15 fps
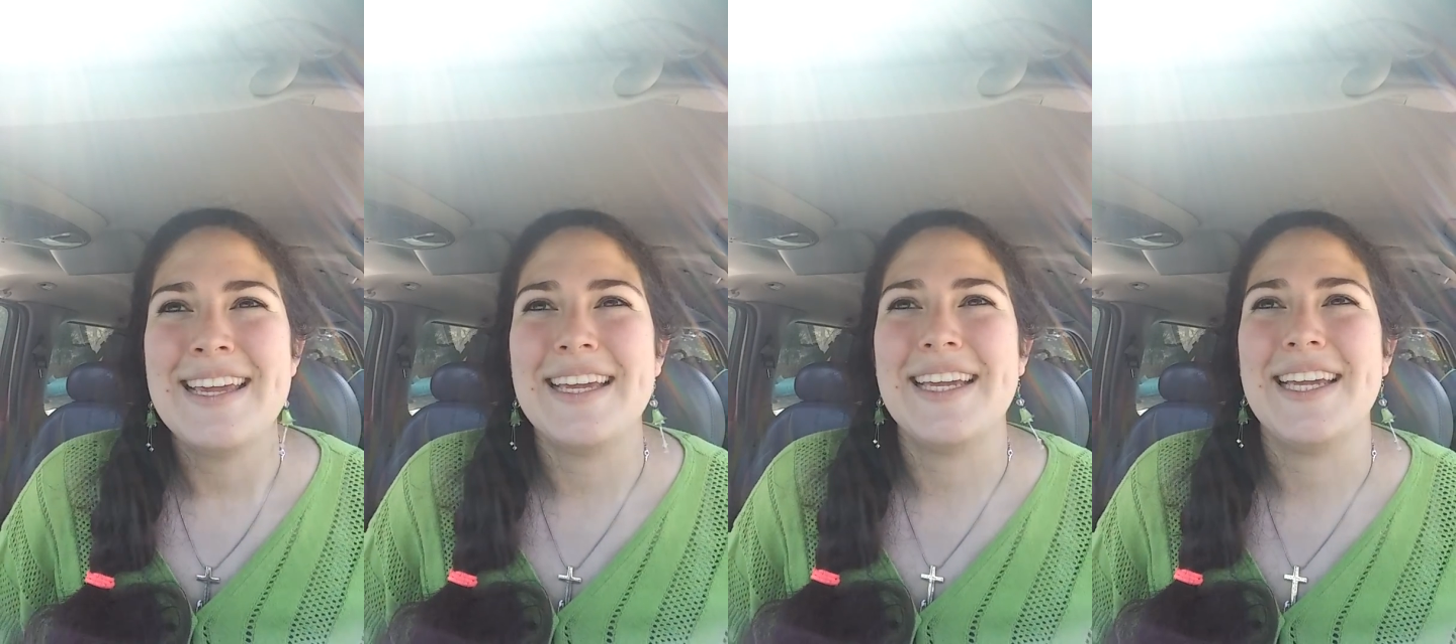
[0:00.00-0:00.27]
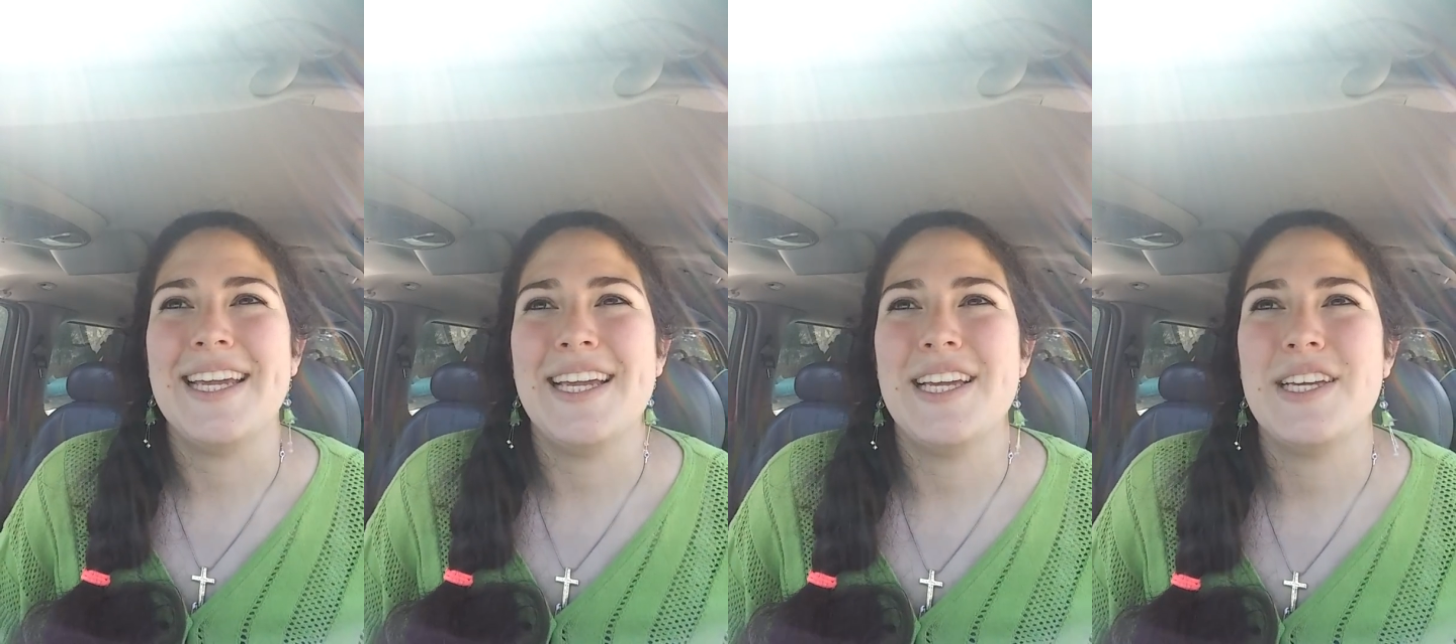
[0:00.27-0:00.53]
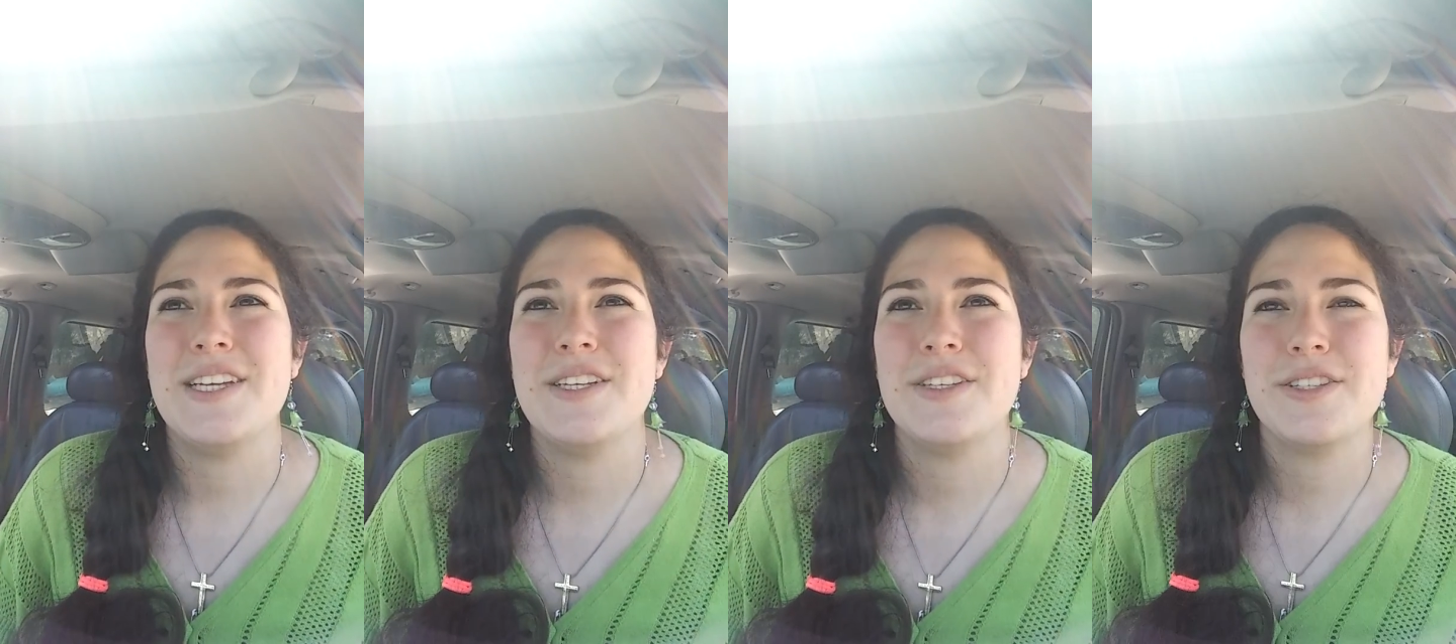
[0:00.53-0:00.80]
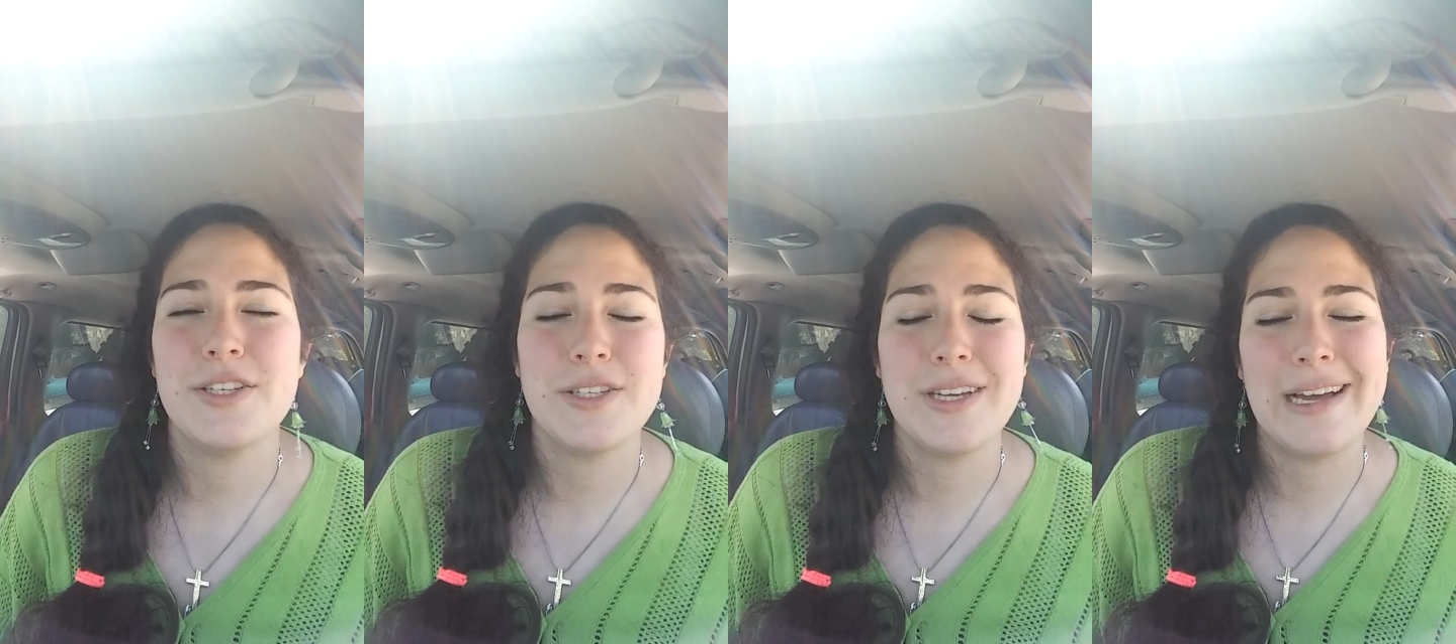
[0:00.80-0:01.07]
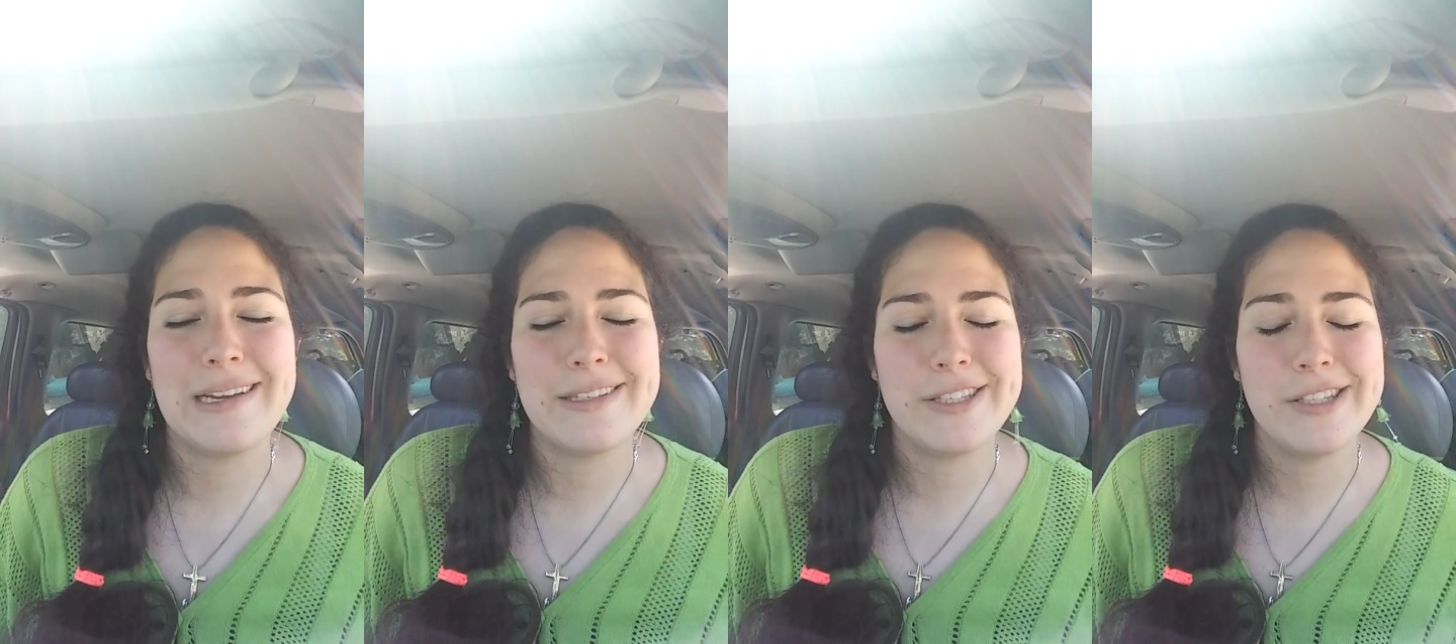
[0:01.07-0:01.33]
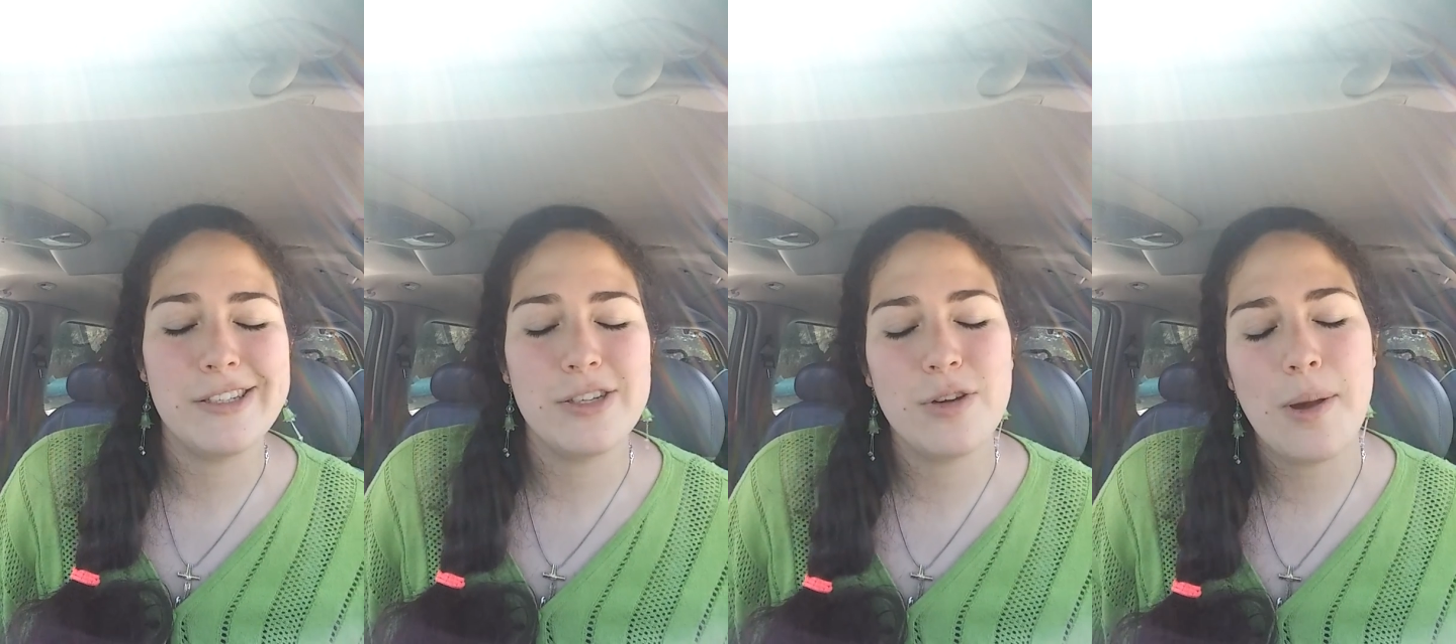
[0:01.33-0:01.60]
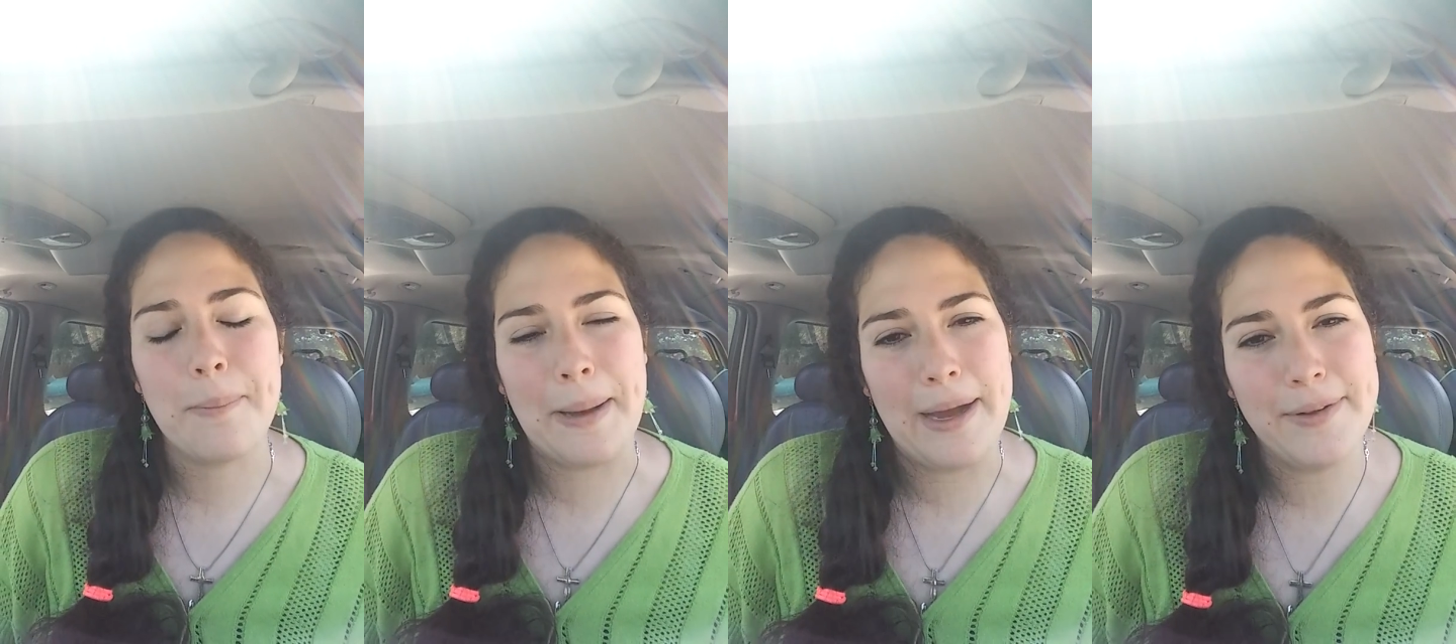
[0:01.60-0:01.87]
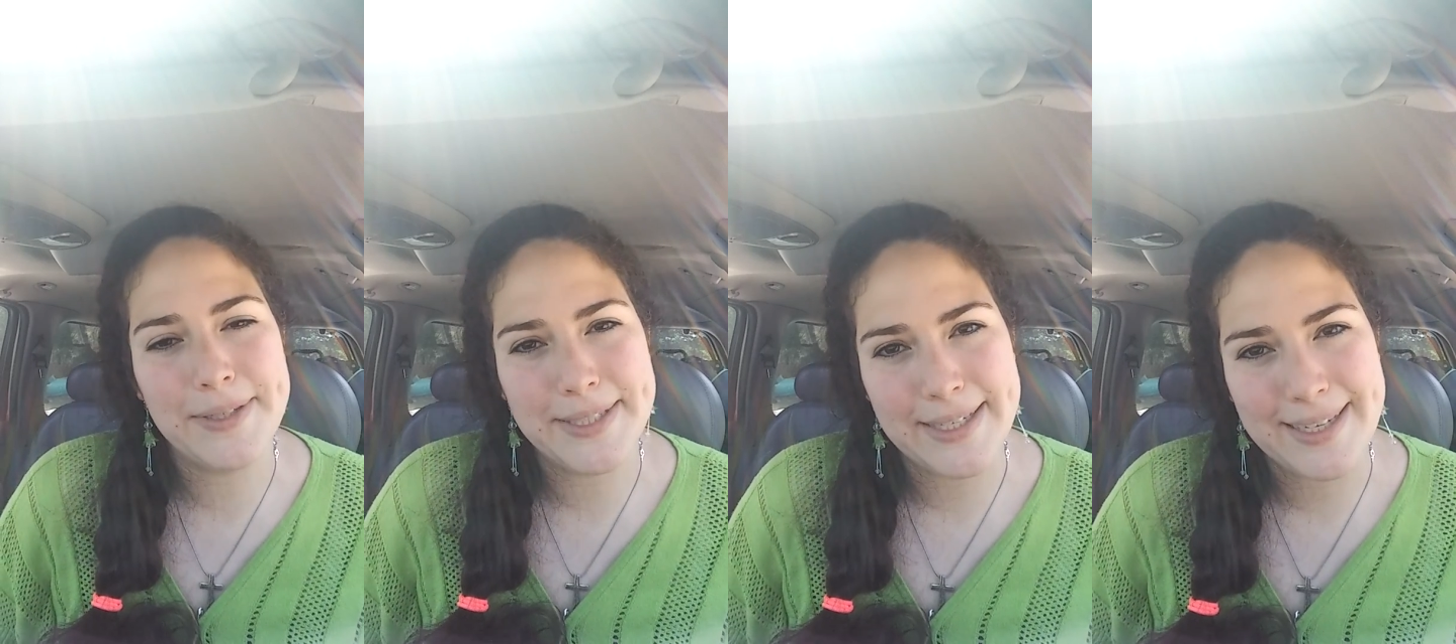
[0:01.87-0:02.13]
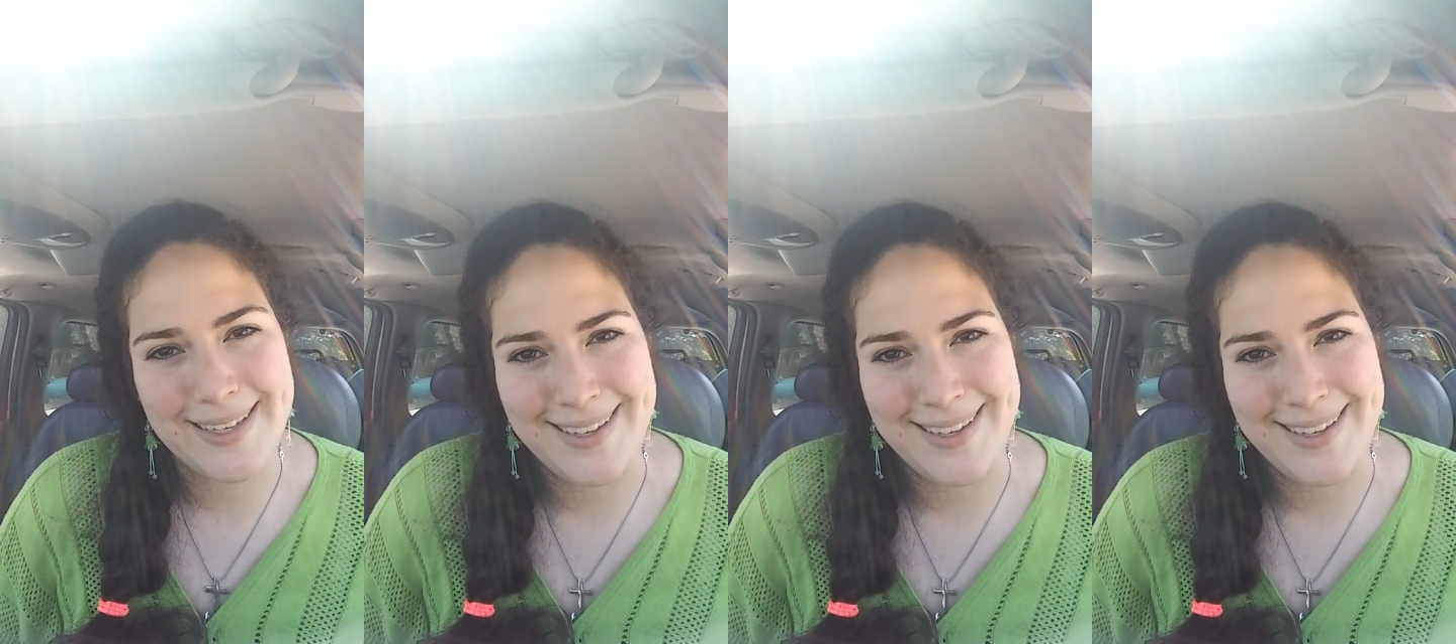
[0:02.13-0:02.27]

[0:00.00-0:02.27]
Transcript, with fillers: is to talk to you about